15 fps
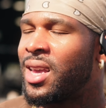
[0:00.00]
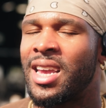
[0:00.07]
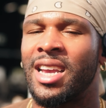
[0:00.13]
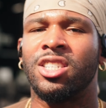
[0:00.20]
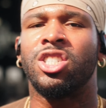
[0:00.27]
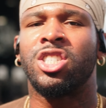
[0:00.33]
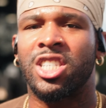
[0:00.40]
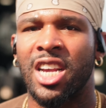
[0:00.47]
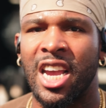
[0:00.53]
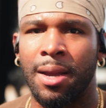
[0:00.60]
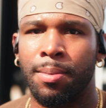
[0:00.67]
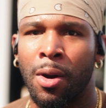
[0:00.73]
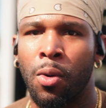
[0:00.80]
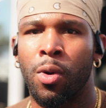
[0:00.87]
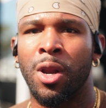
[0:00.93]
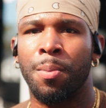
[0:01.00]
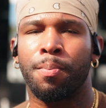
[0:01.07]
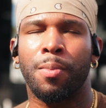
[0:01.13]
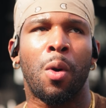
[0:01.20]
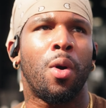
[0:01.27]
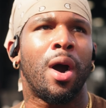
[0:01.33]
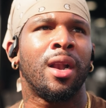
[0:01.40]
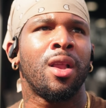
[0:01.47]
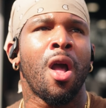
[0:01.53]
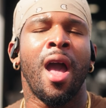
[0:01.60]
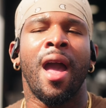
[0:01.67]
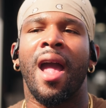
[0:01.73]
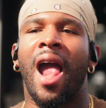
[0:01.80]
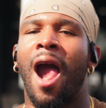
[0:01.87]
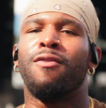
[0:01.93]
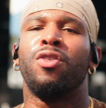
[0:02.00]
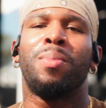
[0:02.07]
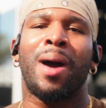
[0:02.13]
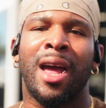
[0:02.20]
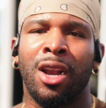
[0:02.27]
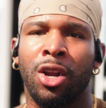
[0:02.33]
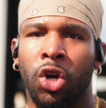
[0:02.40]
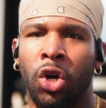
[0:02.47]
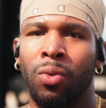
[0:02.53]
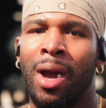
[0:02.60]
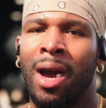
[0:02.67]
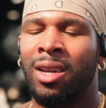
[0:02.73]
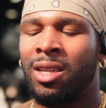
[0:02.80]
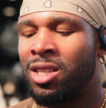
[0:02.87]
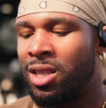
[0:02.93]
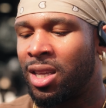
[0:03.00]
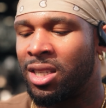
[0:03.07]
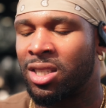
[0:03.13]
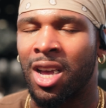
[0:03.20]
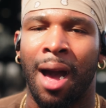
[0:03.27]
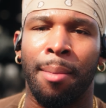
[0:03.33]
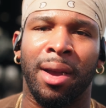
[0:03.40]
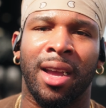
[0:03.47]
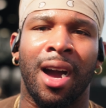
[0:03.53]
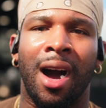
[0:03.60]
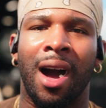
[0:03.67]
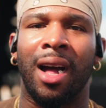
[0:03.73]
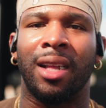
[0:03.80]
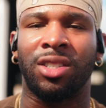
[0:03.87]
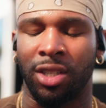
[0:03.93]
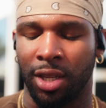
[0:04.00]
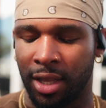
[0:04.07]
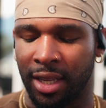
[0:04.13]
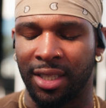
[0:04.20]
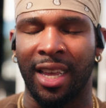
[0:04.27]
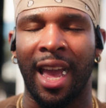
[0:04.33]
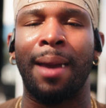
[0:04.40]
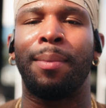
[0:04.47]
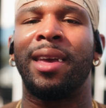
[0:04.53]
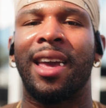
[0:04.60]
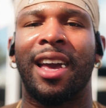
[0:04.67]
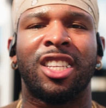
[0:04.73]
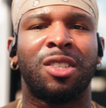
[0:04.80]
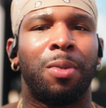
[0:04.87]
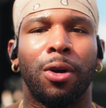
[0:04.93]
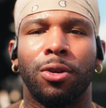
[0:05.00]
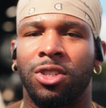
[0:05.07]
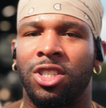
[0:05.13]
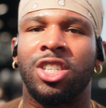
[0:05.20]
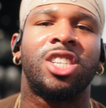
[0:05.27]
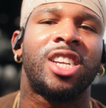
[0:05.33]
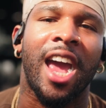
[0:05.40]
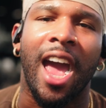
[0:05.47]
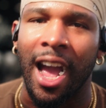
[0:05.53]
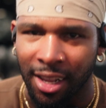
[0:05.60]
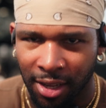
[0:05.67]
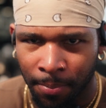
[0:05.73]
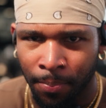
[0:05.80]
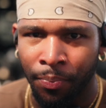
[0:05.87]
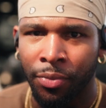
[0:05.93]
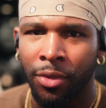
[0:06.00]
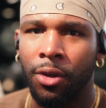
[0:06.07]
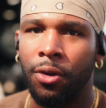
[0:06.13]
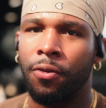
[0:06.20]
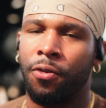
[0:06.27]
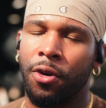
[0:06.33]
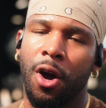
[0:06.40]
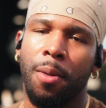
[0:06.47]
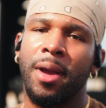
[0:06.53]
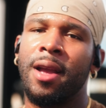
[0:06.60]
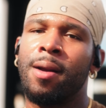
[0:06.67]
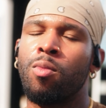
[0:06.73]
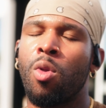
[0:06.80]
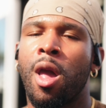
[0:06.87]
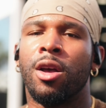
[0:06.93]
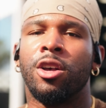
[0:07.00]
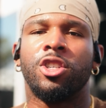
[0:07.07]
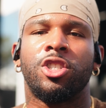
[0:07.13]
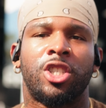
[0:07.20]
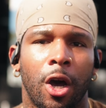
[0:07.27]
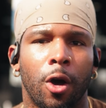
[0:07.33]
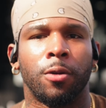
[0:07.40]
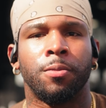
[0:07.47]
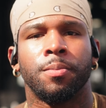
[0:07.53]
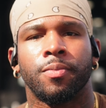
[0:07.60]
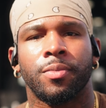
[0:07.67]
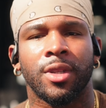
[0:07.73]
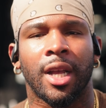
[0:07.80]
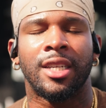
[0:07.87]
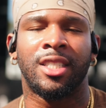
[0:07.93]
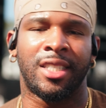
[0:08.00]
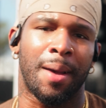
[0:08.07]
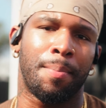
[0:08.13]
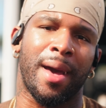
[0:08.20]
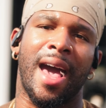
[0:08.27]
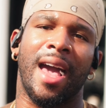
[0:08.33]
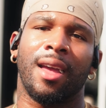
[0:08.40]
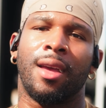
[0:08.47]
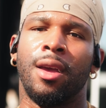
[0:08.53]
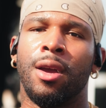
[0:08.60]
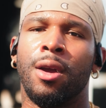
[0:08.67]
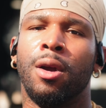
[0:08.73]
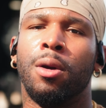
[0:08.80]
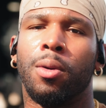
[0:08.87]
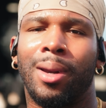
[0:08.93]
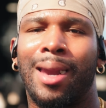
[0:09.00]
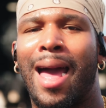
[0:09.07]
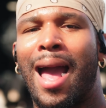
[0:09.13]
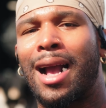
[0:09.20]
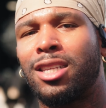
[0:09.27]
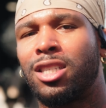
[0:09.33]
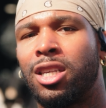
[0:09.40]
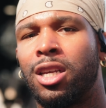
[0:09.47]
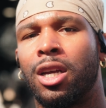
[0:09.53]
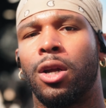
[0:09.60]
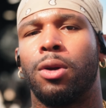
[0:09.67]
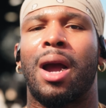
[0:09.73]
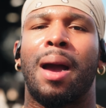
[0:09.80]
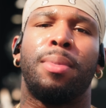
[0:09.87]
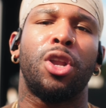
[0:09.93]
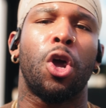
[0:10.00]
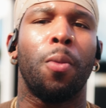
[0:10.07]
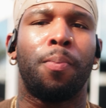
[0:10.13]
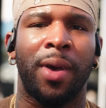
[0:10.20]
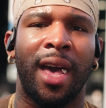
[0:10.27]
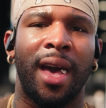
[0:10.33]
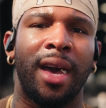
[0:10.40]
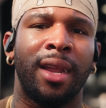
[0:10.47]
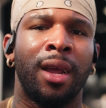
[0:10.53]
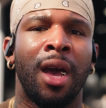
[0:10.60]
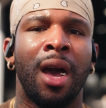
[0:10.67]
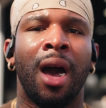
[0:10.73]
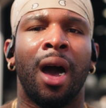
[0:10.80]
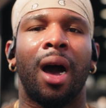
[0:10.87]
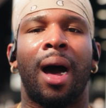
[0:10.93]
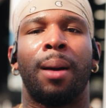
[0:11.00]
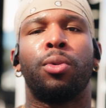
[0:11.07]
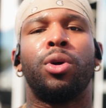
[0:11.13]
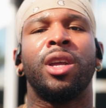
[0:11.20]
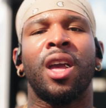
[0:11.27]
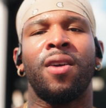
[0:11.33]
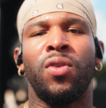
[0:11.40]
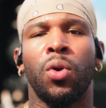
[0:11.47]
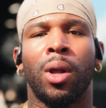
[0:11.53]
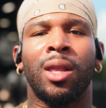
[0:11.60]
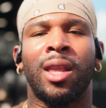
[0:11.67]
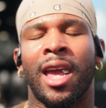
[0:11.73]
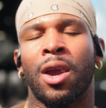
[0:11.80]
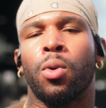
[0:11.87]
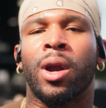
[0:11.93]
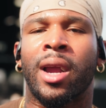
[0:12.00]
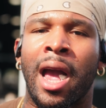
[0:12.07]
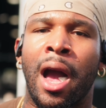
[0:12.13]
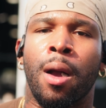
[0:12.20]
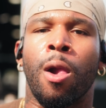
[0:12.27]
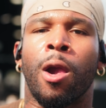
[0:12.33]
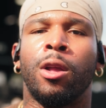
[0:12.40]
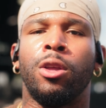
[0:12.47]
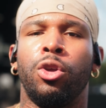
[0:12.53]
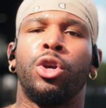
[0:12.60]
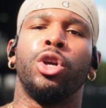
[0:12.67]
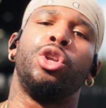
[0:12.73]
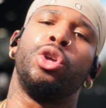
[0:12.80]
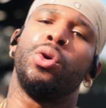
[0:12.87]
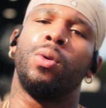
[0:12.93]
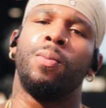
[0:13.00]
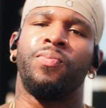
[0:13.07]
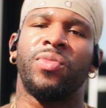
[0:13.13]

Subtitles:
in shape. I want everybody to go around into these Comic Cons, to these gaming expos, jacked. You feel me? So sit back, relax, grab a notepad. I'm gonna give you a leg workout you can do